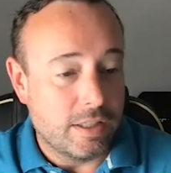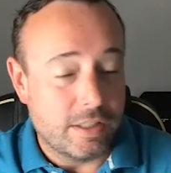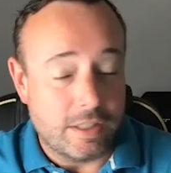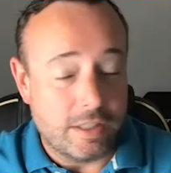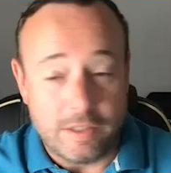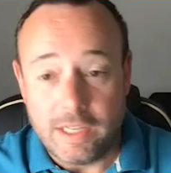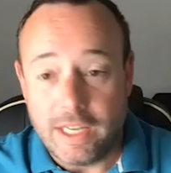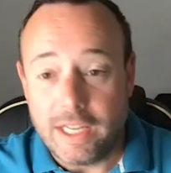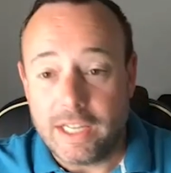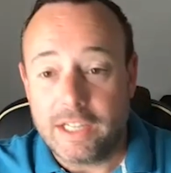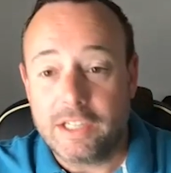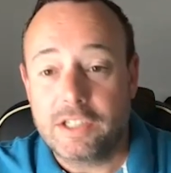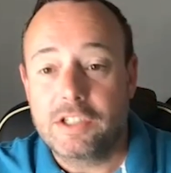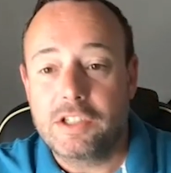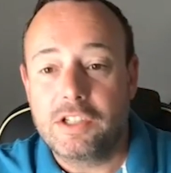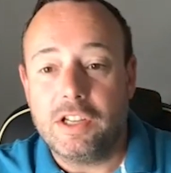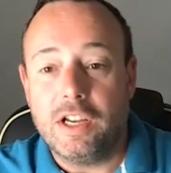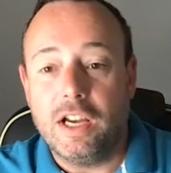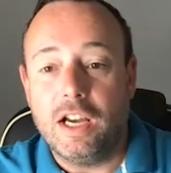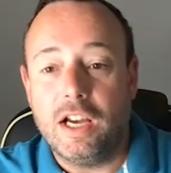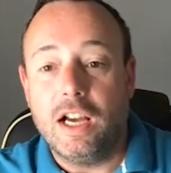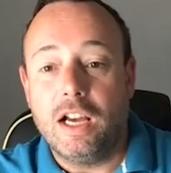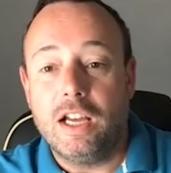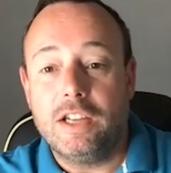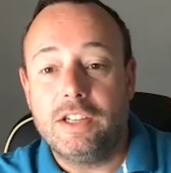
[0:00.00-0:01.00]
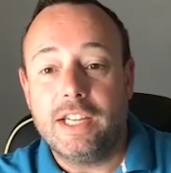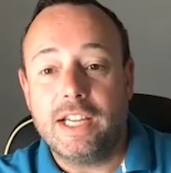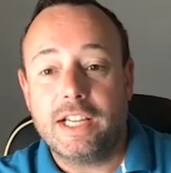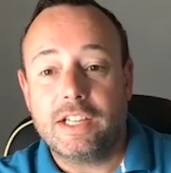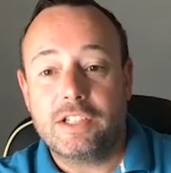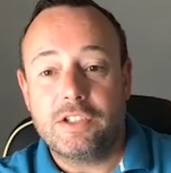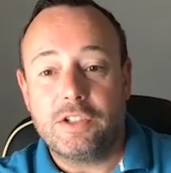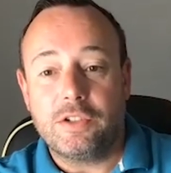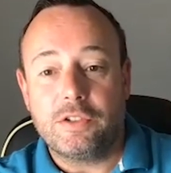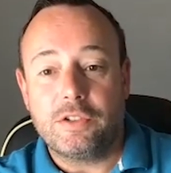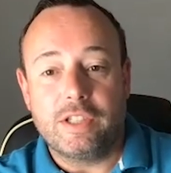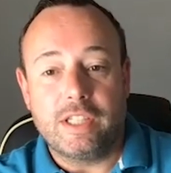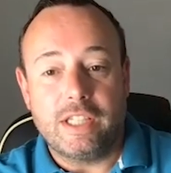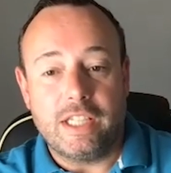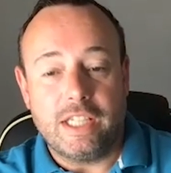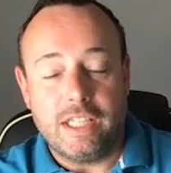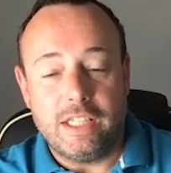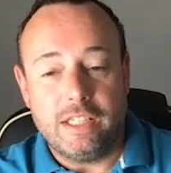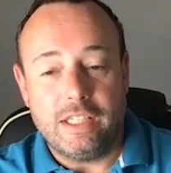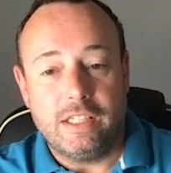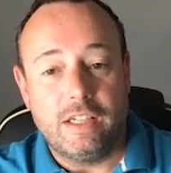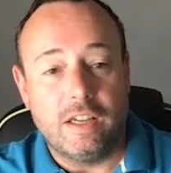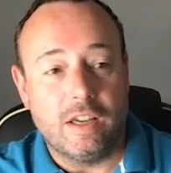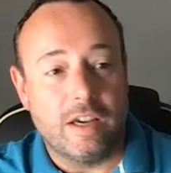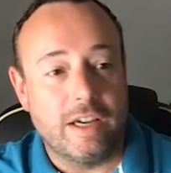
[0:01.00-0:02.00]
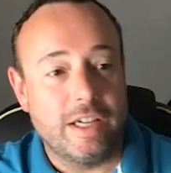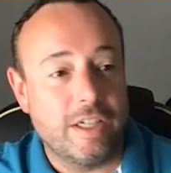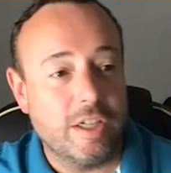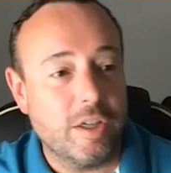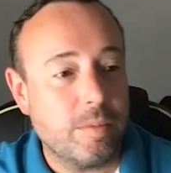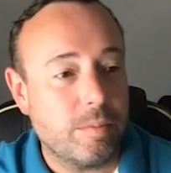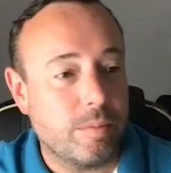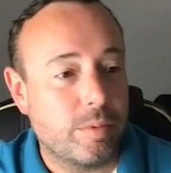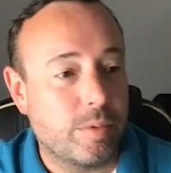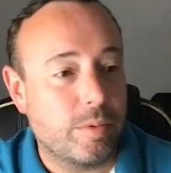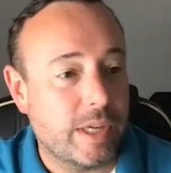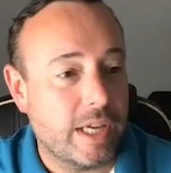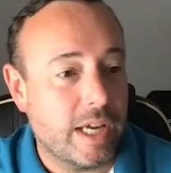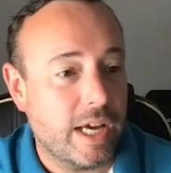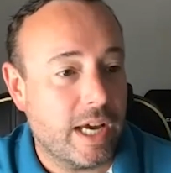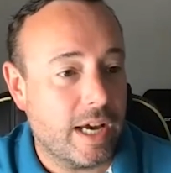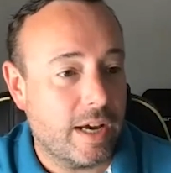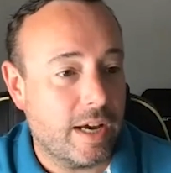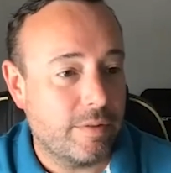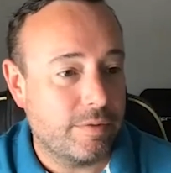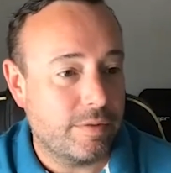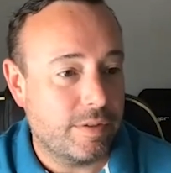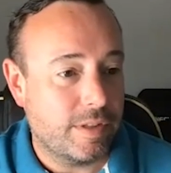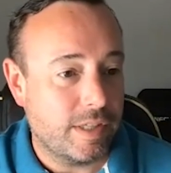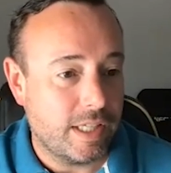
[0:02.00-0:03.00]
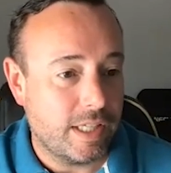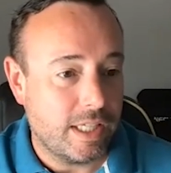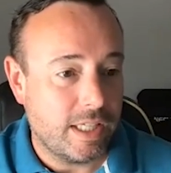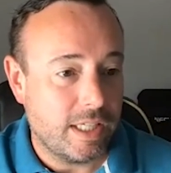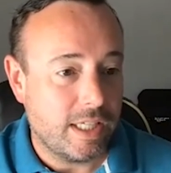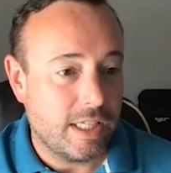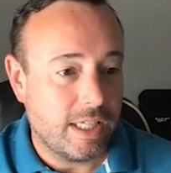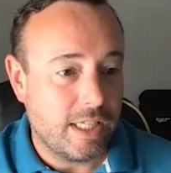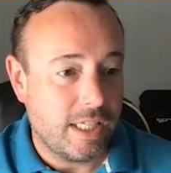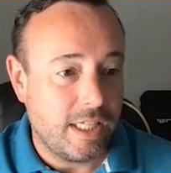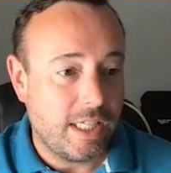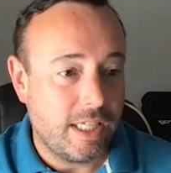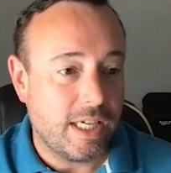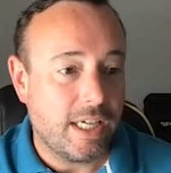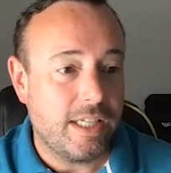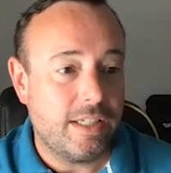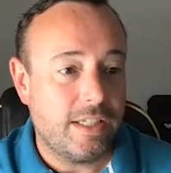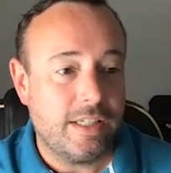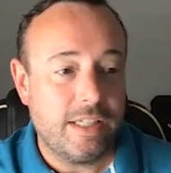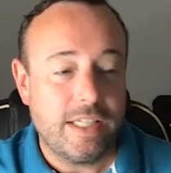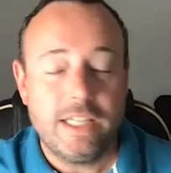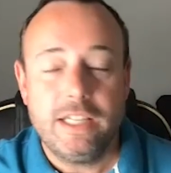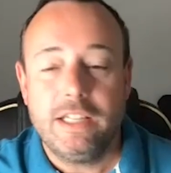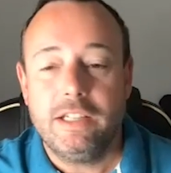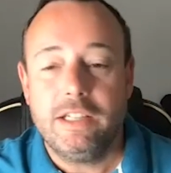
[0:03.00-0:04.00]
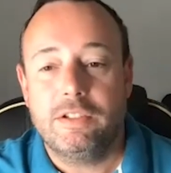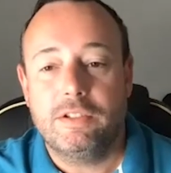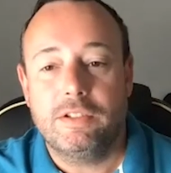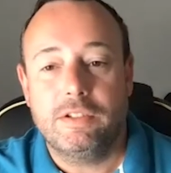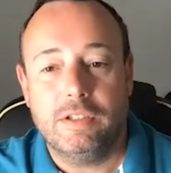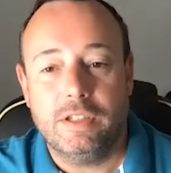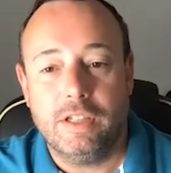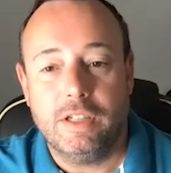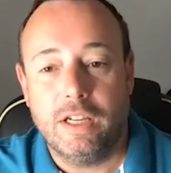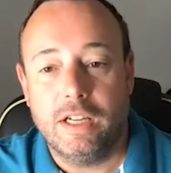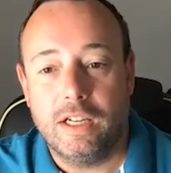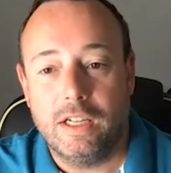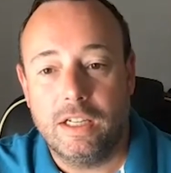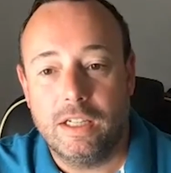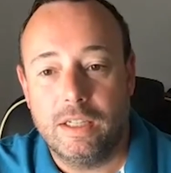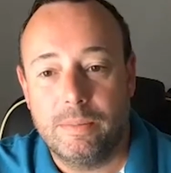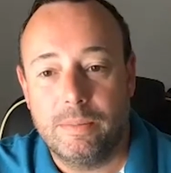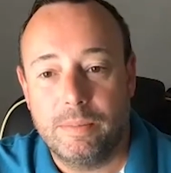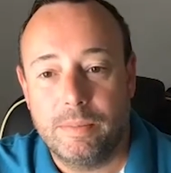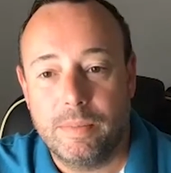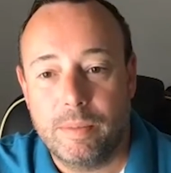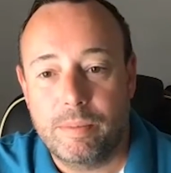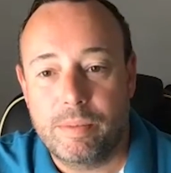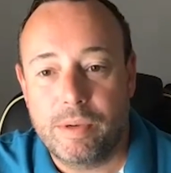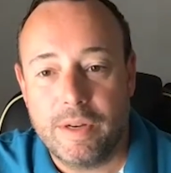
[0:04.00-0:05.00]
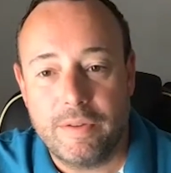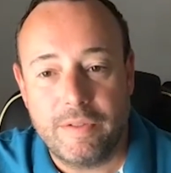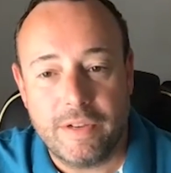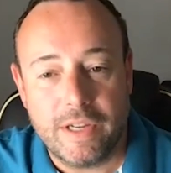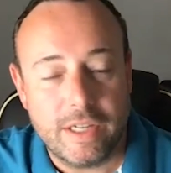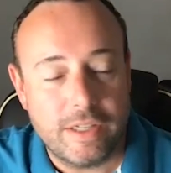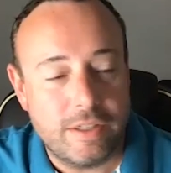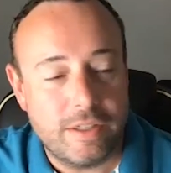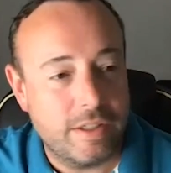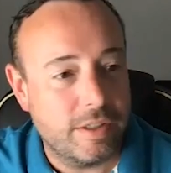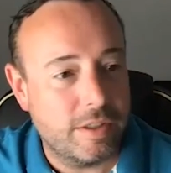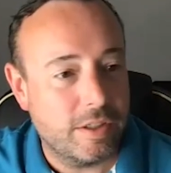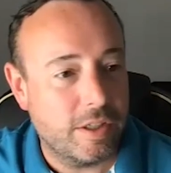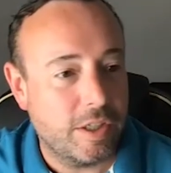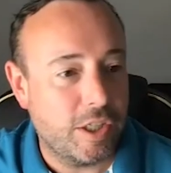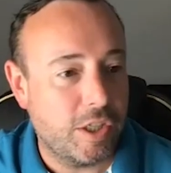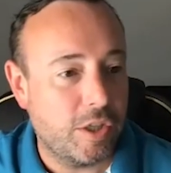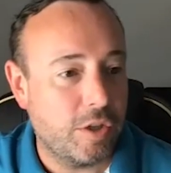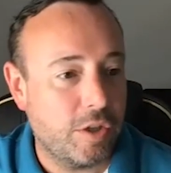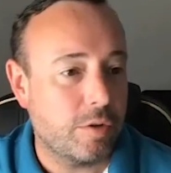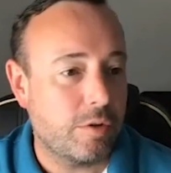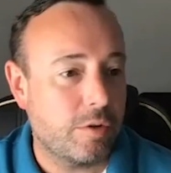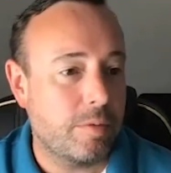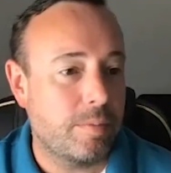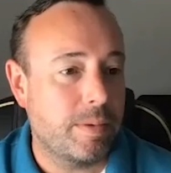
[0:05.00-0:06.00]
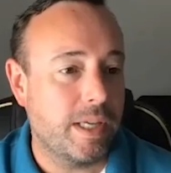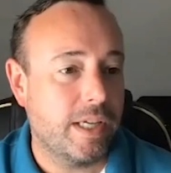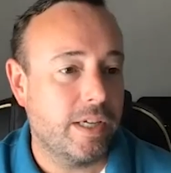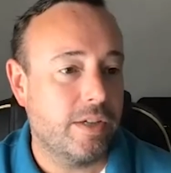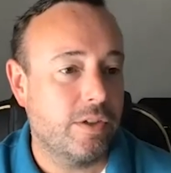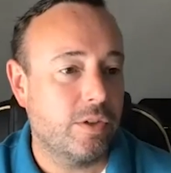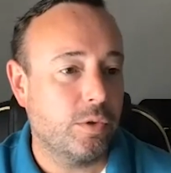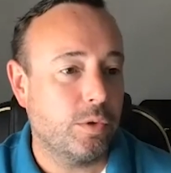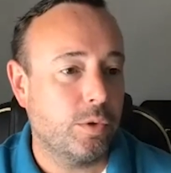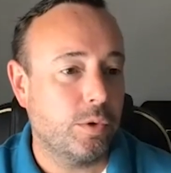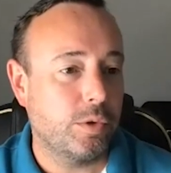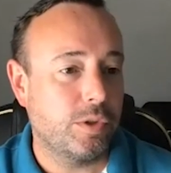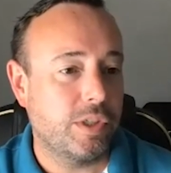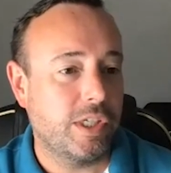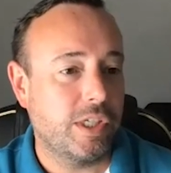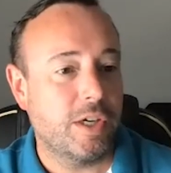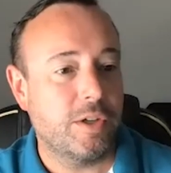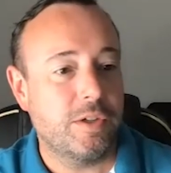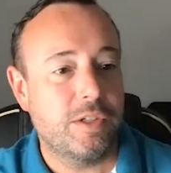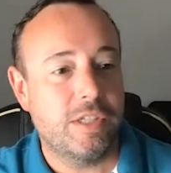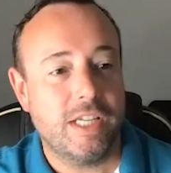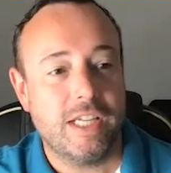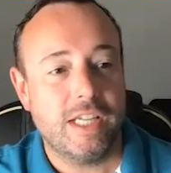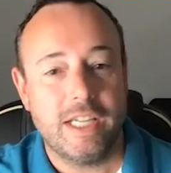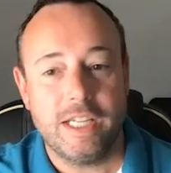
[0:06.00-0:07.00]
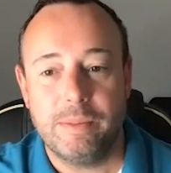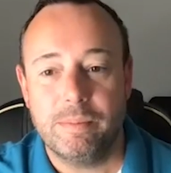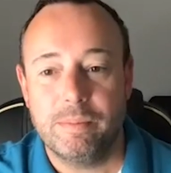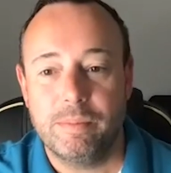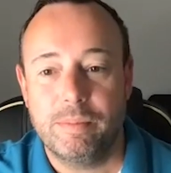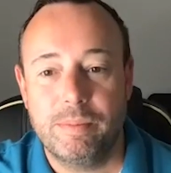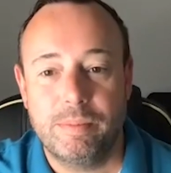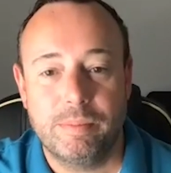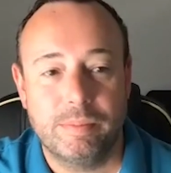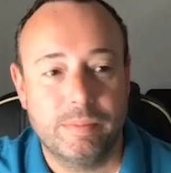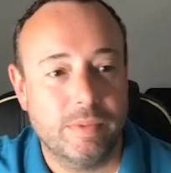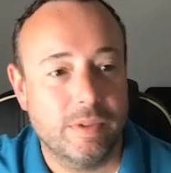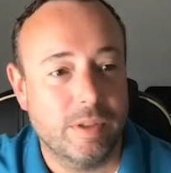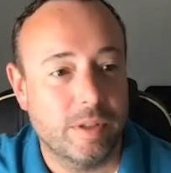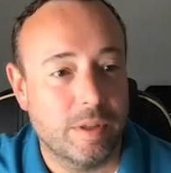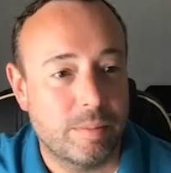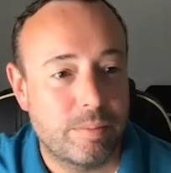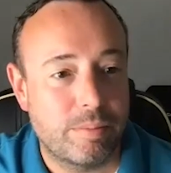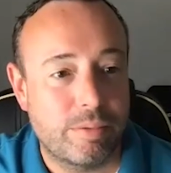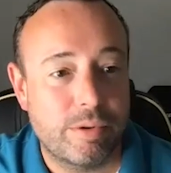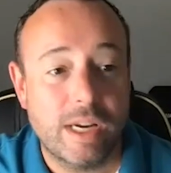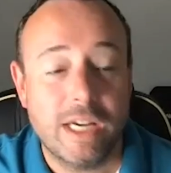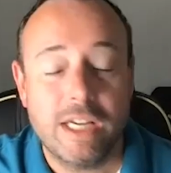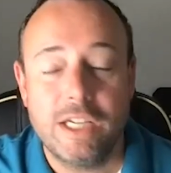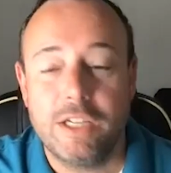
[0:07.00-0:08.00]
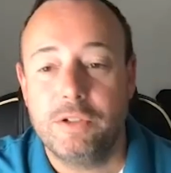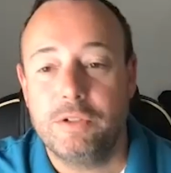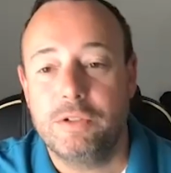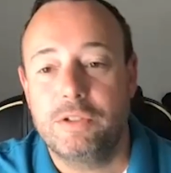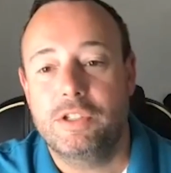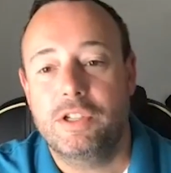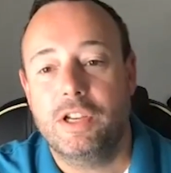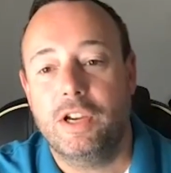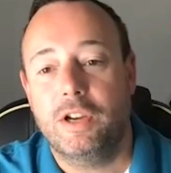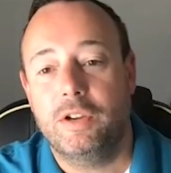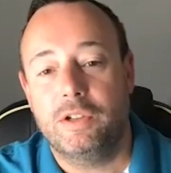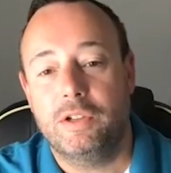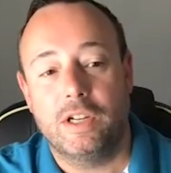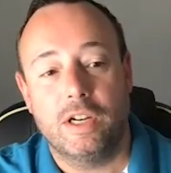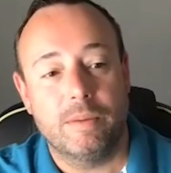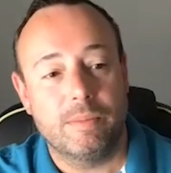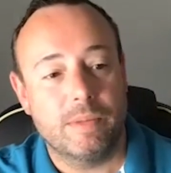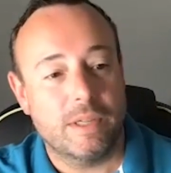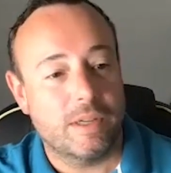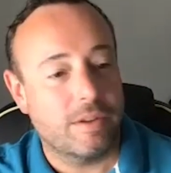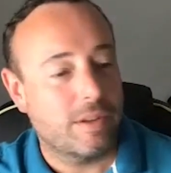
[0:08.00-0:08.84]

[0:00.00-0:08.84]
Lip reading: So next on the lineup, we have the EAT, abbreviated a European Audio Team Prelude tone arm.